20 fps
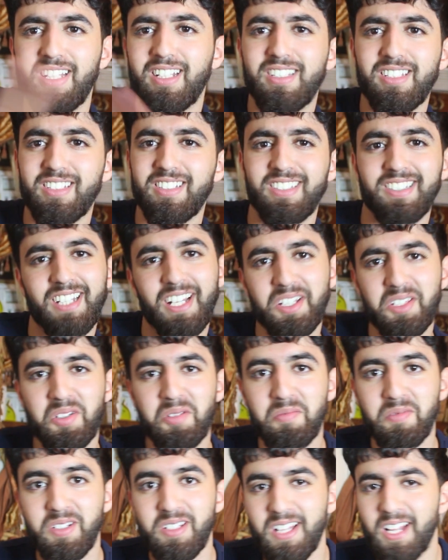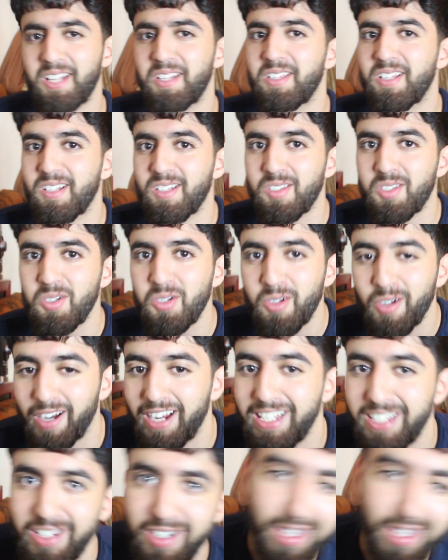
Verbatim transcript: Like, not too, not, nothing too crazy,